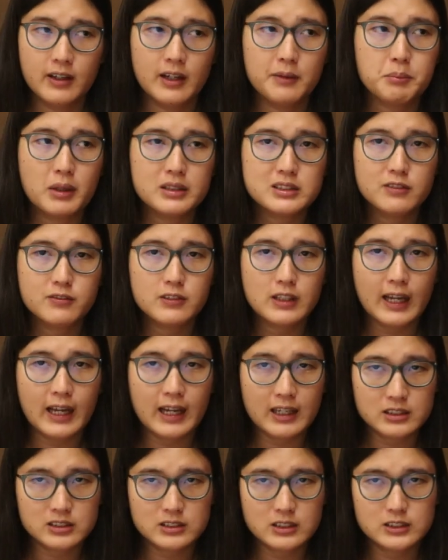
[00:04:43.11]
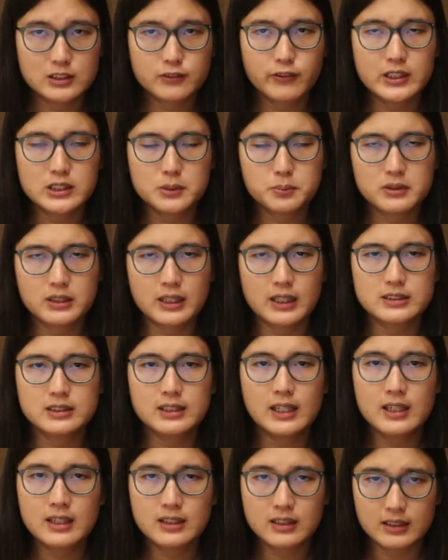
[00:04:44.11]
much of the actions Facebook has
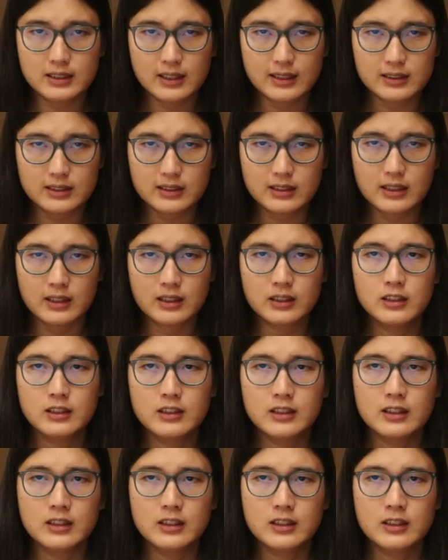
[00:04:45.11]
taken in India